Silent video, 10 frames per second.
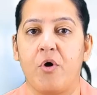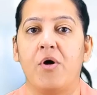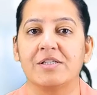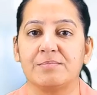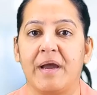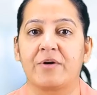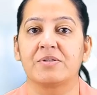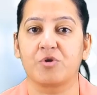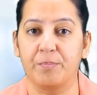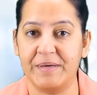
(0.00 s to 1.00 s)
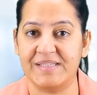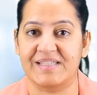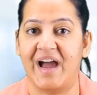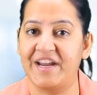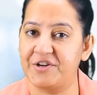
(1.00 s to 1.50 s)
gross microscopy
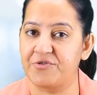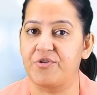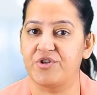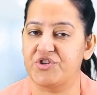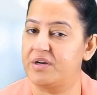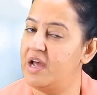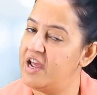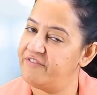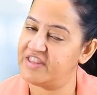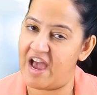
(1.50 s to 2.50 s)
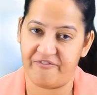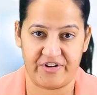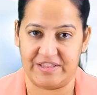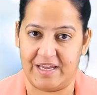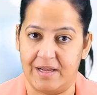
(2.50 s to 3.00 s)
site introduction with
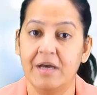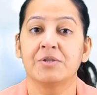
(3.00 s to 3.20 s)
everything